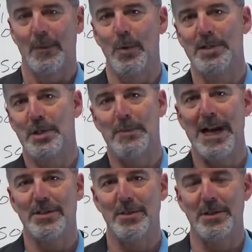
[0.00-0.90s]
Once you
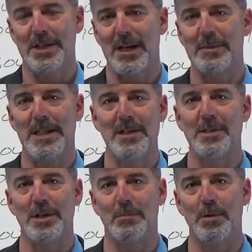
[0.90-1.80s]
pass your exam, you need
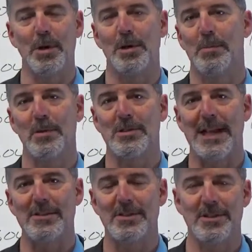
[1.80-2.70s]
your broker post
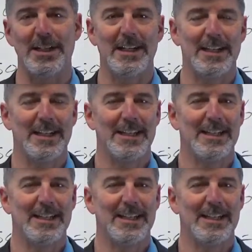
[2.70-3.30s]
licensing.